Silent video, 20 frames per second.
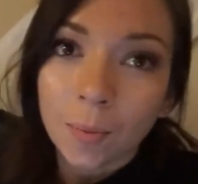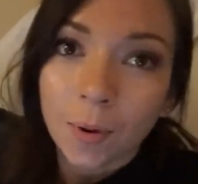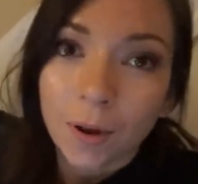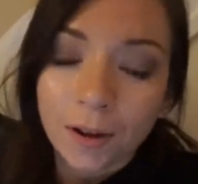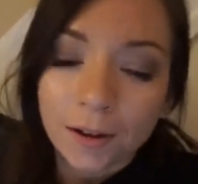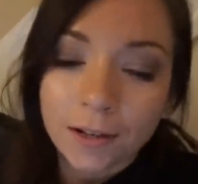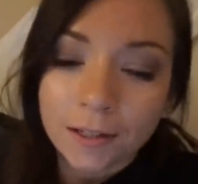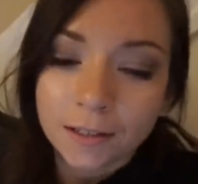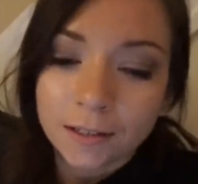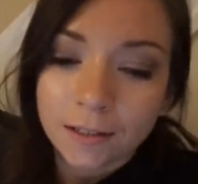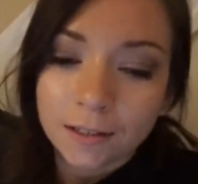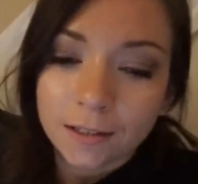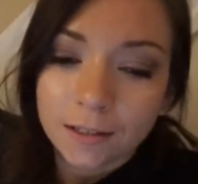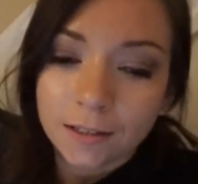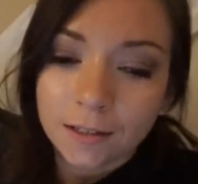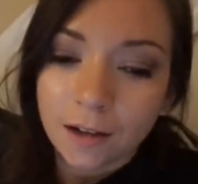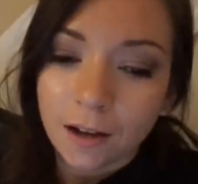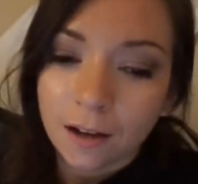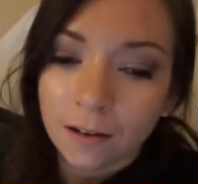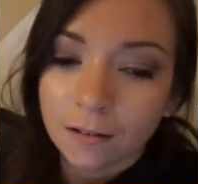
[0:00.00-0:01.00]
posts
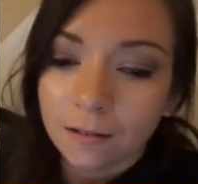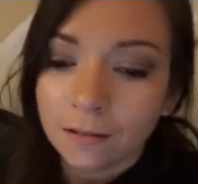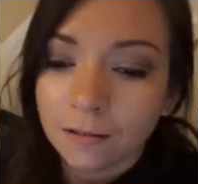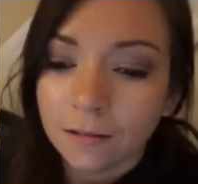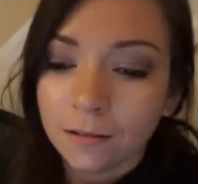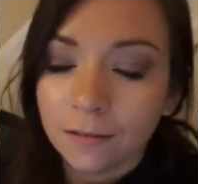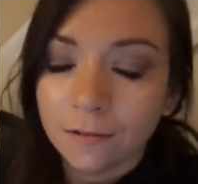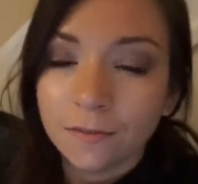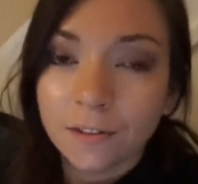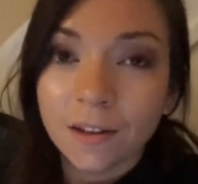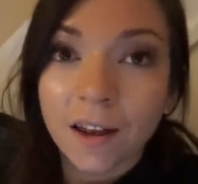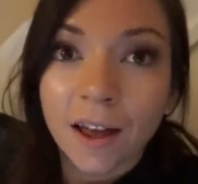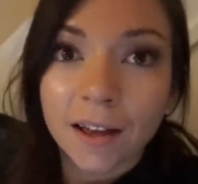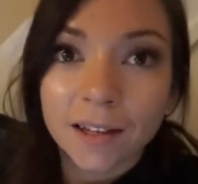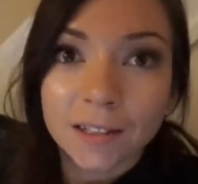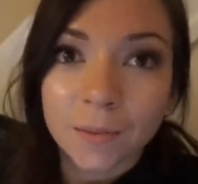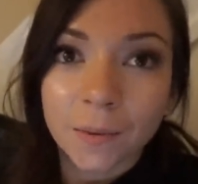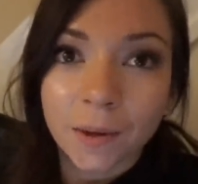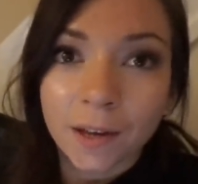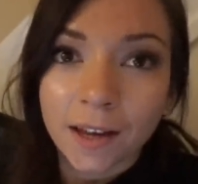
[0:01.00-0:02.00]
done for
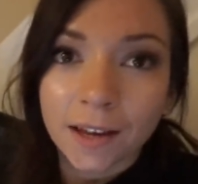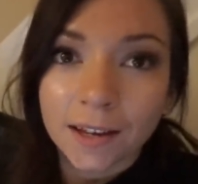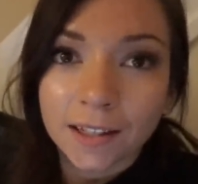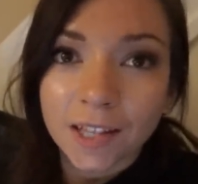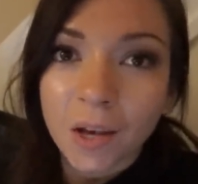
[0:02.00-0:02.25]
next week,